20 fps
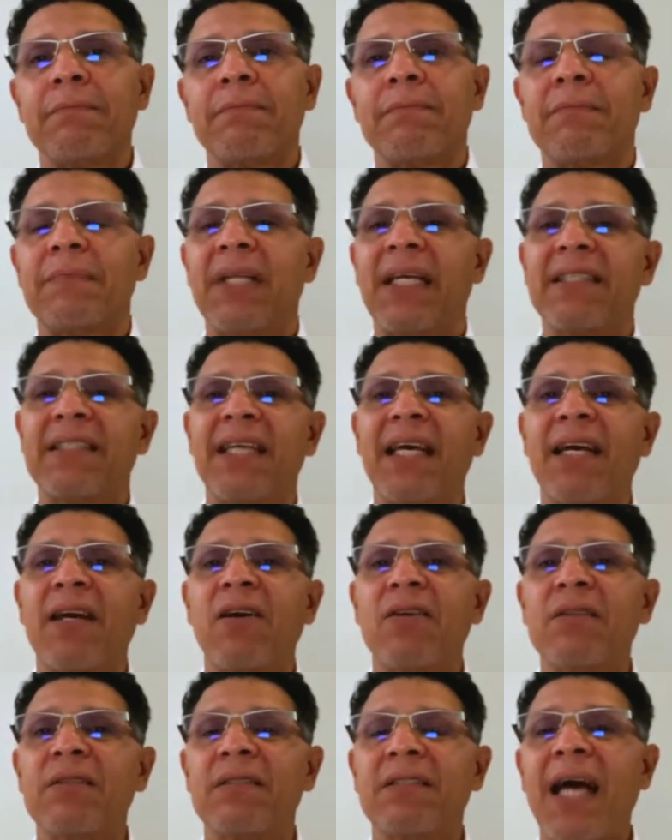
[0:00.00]
The
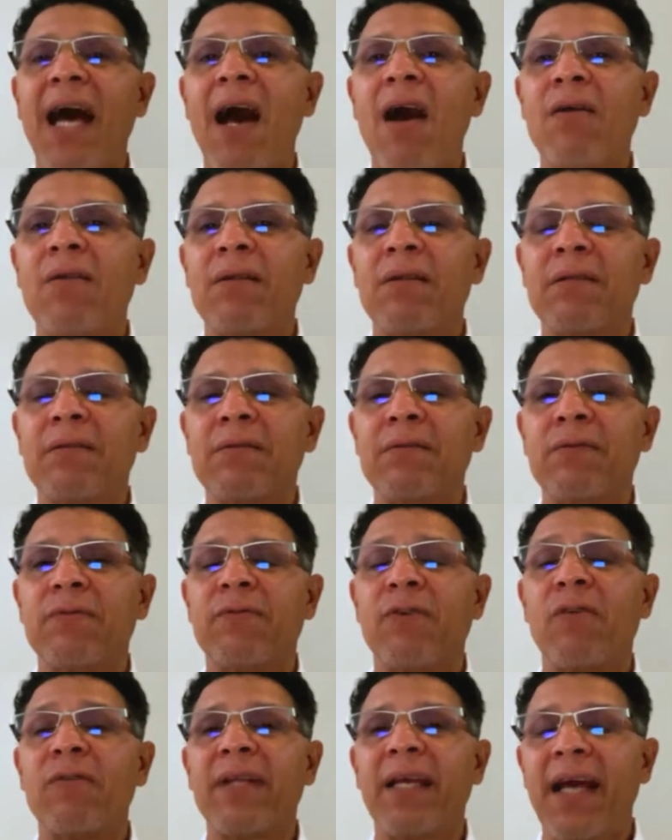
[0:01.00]
second sound
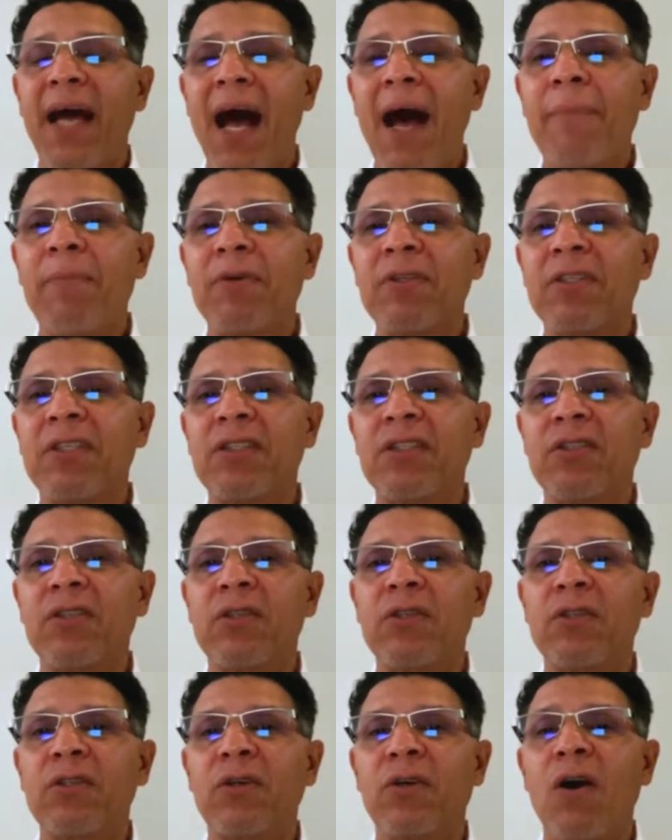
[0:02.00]
from the A
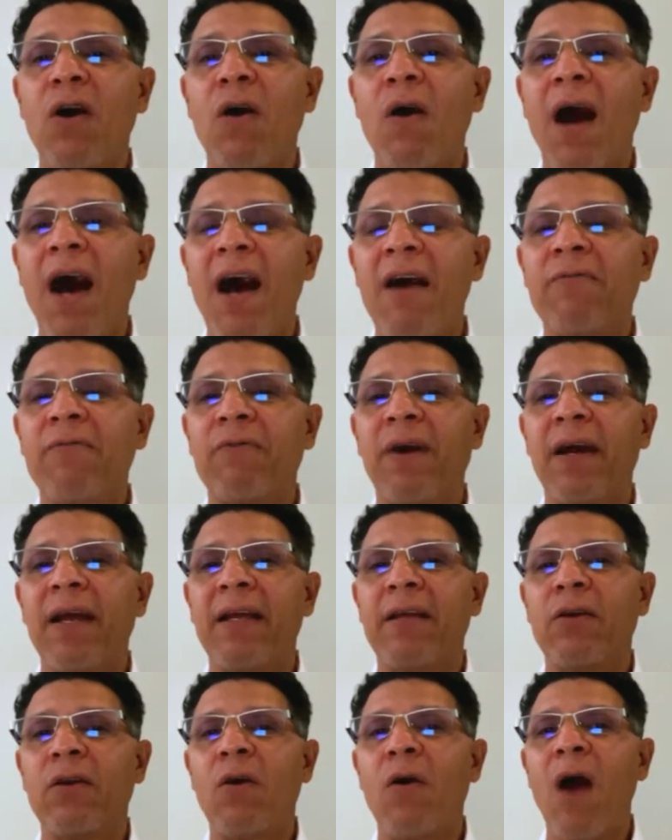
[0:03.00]
position, you go halfway,
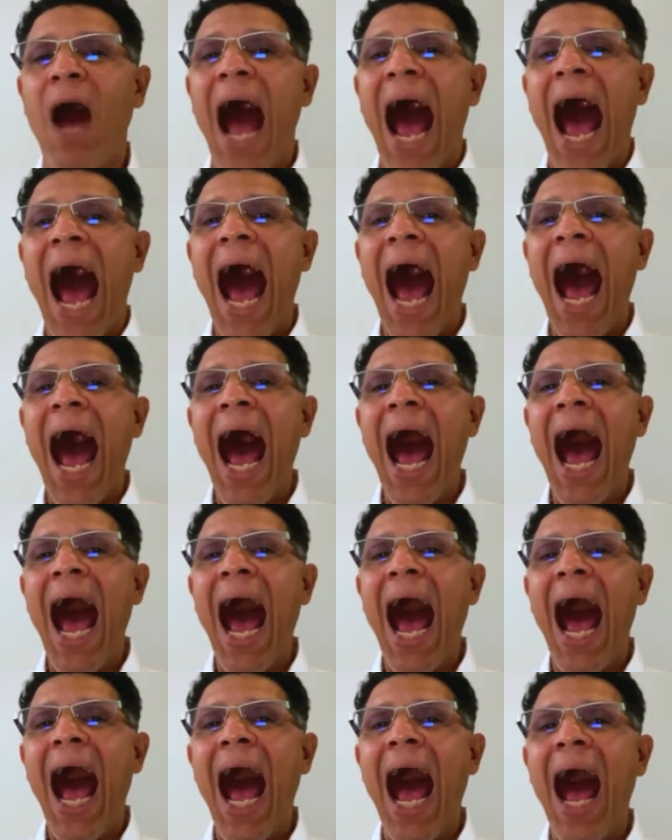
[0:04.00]
you go A,
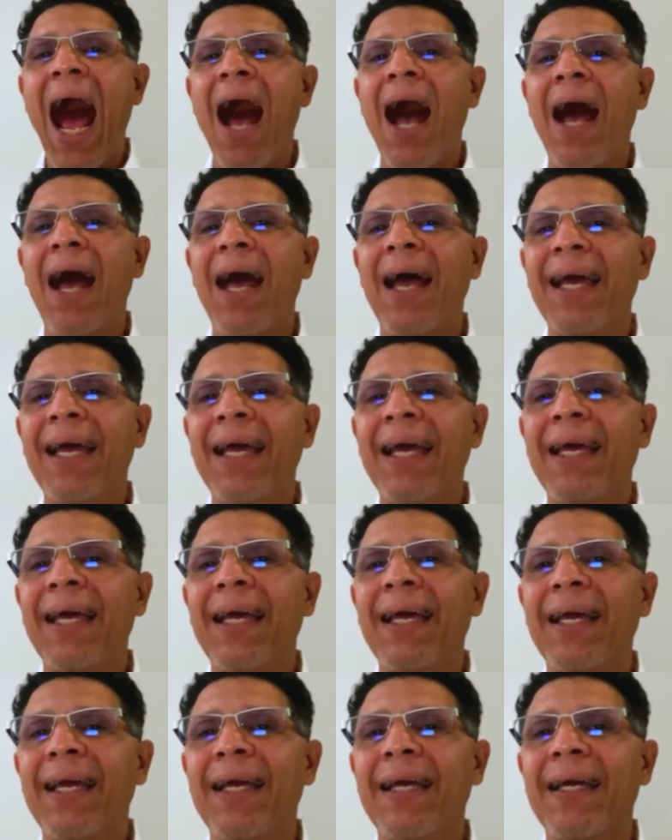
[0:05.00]

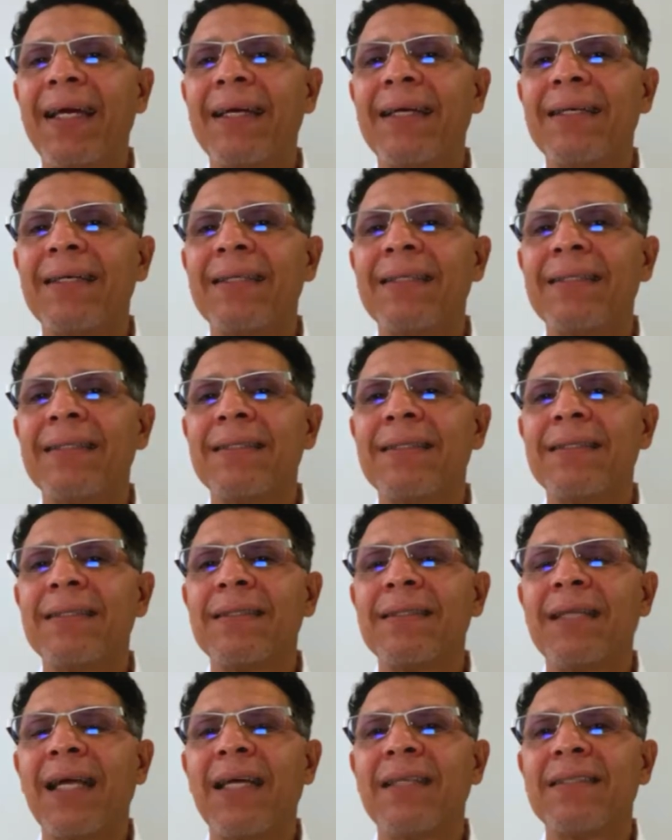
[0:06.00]
E.
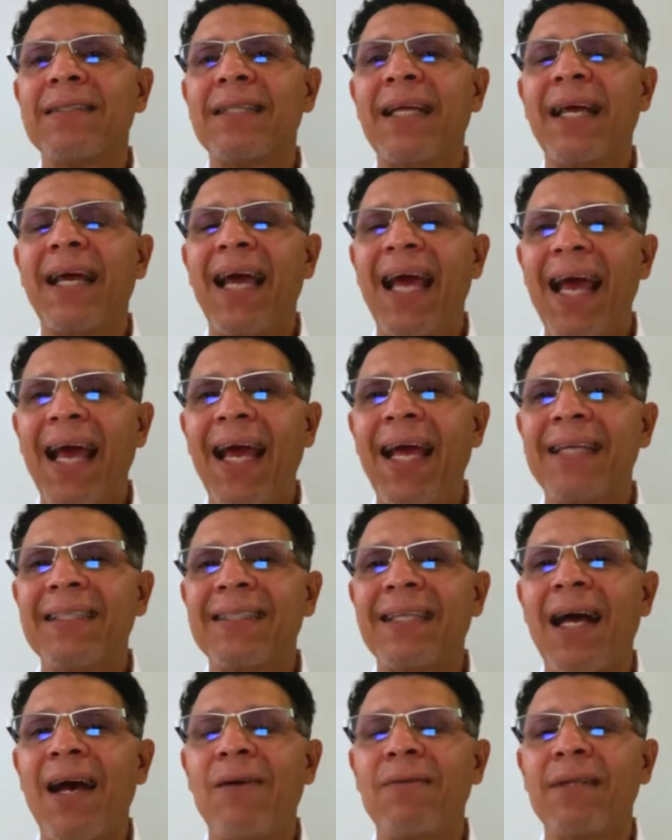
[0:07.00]
That's the E
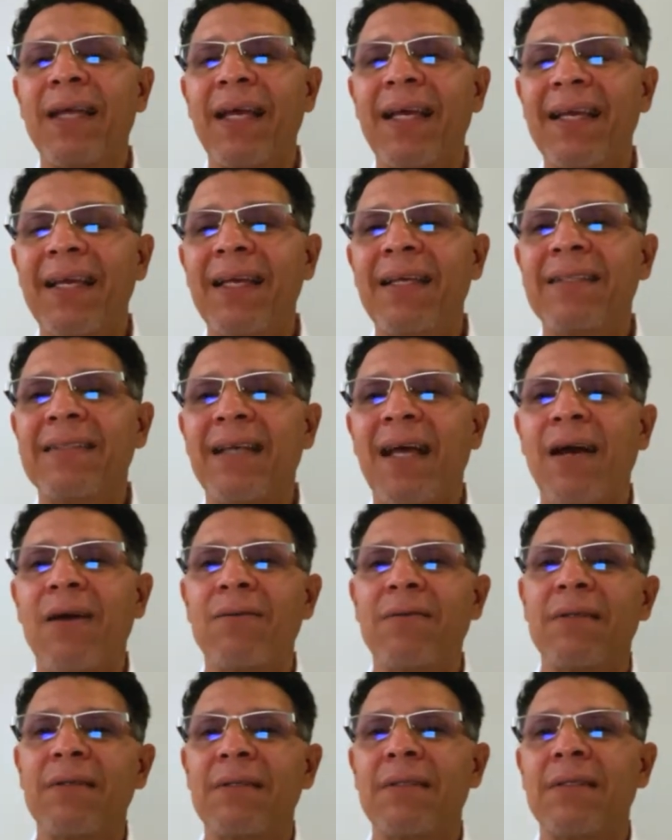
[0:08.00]
sound, the E
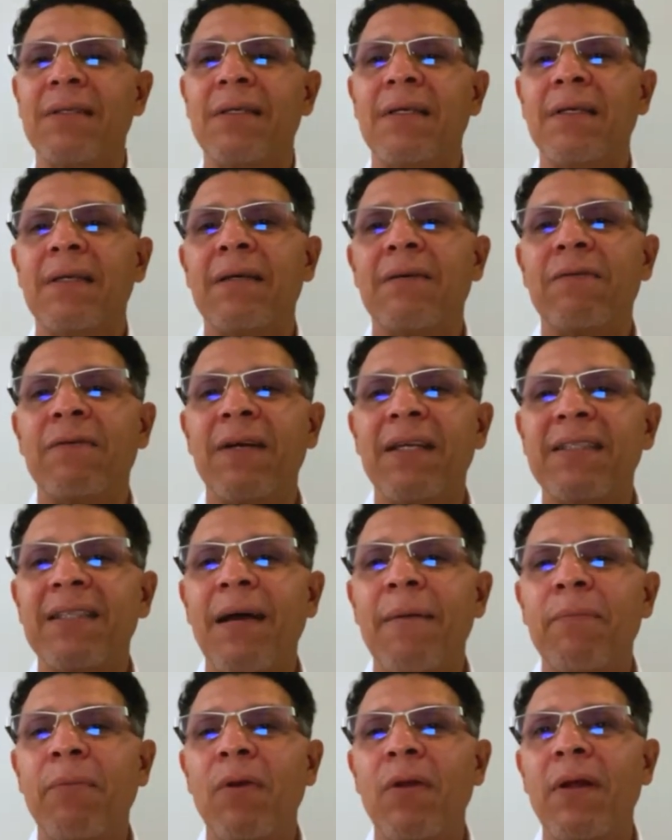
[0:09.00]
sound. For
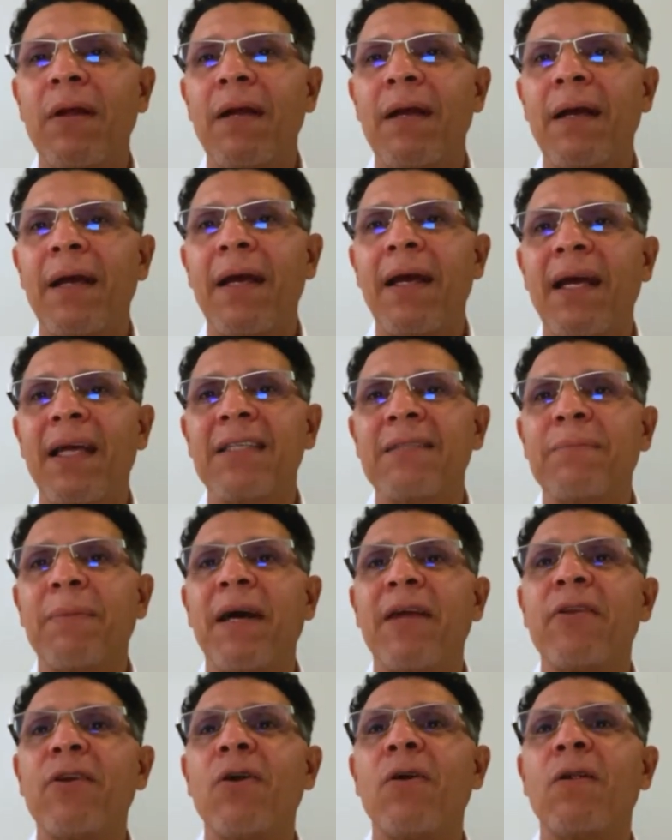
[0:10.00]
example,
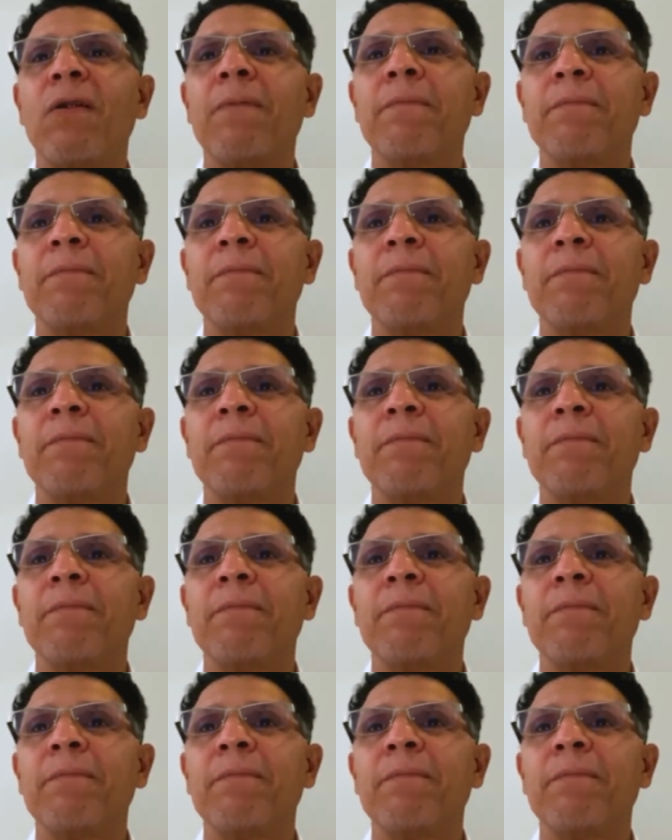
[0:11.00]
español.